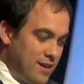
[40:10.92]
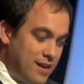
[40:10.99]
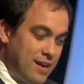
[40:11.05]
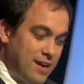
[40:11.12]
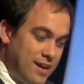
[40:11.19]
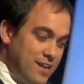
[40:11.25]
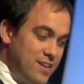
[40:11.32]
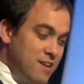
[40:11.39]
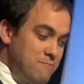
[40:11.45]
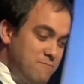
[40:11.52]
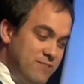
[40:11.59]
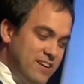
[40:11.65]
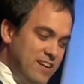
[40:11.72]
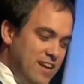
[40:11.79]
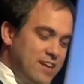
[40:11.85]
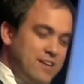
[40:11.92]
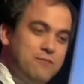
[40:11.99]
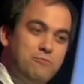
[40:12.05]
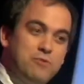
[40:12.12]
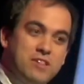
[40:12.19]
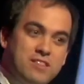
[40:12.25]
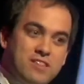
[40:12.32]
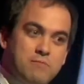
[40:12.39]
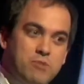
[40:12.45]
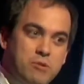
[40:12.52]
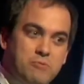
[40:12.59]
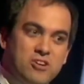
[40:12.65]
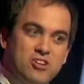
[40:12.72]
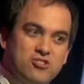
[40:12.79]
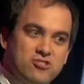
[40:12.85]
I am very lucky with the
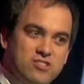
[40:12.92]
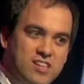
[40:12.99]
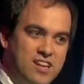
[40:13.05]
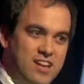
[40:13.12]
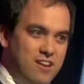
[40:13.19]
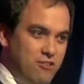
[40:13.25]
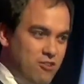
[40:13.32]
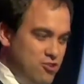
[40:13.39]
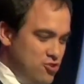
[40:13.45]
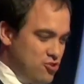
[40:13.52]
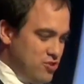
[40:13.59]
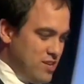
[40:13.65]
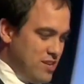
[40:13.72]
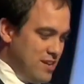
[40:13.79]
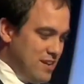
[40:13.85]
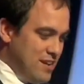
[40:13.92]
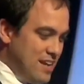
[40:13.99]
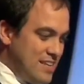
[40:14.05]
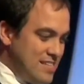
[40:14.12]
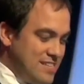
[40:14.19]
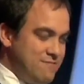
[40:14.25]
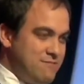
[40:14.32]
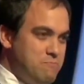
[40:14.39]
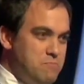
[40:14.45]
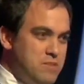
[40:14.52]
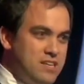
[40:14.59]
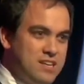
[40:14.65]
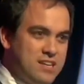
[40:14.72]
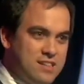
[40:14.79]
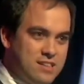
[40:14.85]
preparation that Le Roche has given
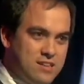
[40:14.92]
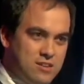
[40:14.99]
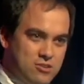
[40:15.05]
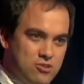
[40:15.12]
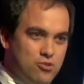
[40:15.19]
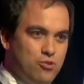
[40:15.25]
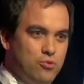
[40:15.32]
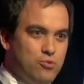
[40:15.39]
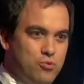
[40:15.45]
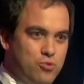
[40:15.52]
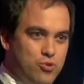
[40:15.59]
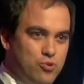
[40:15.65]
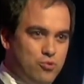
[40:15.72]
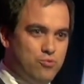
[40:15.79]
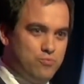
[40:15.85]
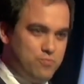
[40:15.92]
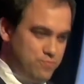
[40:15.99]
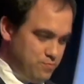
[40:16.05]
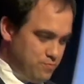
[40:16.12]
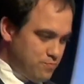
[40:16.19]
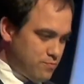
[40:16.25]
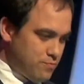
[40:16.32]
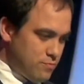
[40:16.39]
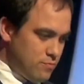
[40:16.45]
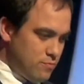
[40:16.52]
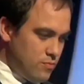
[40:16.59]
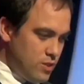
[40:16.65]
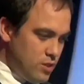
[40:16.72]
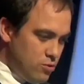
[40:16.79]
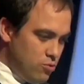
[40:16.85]
me, and so do you.
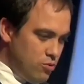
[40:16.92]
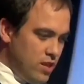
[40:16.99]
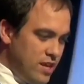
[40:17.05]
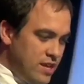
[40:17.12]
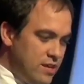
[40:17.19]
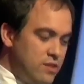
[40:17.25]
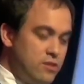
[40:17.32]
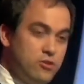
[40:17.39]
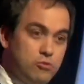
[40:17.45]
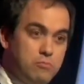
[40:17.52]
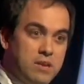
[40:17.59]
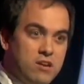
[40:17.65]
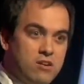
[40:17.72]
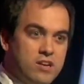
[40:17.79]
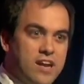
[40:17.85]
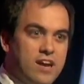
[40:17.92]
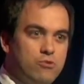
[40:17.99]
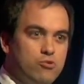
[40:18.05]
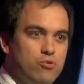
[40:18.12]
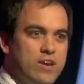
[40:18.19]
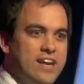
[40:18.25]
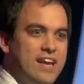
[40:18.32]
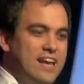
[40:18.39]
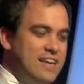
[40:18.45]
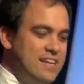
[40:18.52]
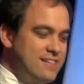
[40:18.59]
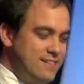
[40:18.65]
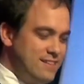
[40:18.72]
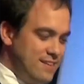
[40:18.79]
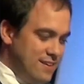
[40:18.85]
Today, you belong now to an
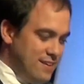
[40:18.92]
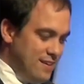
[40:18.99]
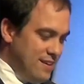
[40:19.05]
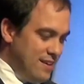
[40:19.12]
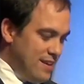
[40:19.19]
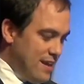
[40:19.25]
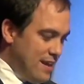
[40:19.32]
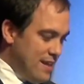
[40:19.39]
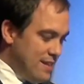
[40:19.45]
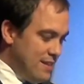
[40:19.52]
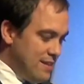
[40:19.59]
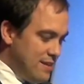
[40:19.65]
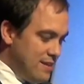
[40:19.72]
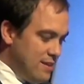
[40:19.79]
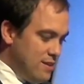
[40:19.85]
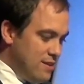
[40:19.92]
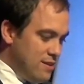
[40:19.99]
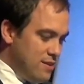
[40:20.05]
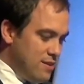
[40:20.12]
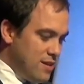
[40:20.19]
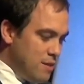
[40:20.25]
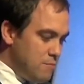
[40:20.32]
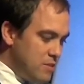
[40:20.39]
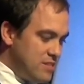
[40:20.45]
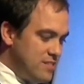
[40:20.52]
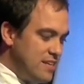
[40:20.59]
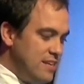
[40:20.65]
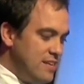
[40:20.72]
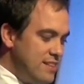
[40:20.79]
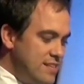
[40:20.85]
elite, and I'm not
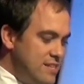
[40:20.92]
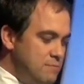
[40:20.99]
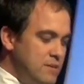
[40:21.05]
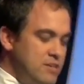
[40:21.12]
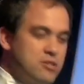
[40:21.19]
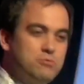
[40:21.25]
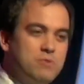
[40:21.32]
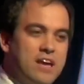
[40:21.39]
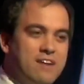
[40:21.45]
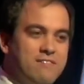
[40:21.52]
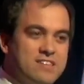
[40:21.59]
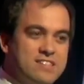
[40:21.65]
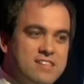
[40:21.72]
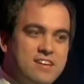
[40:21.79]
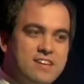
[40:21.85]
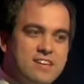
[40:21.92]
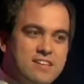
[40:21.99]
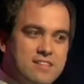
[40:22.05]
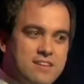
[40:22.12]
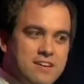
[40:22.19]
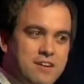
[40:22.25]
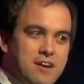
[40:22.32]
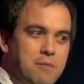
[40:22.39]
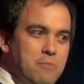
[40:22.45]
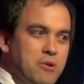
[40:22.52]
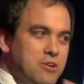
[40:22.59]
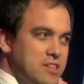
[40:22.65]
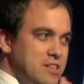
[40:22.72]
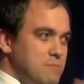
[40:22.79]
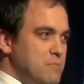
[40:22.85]
saying this because we have studied
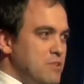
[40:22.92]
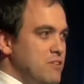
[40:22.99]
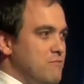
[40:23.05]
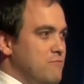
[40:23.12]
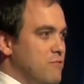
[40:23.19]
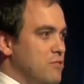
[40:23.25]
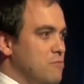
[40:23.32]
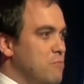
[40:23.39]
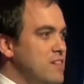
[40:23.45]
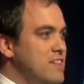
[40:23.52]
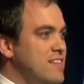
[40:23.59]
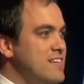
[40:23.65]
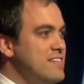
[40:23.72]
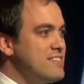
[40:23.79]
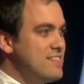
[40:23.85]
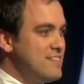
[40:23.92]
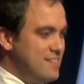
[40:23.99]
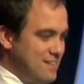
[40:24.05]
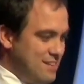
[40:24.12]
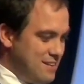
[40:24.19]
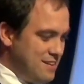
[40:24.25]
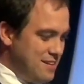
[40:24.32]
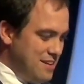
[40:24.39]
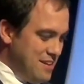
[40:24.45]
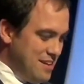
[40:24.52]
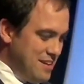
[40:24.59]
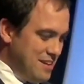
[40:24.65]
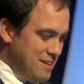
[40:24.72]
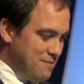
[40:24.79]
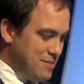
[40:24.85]
among the beautiful mountains
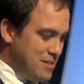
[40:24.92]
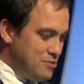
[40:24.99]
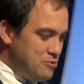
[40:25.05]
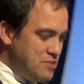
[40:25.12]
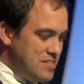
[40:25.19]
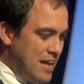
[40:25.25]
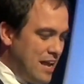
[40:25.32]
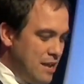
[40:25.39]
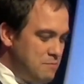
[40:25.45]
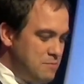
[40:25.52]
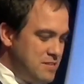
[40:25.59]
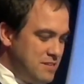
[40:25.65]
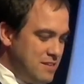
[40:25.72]
of the Swiss Alps,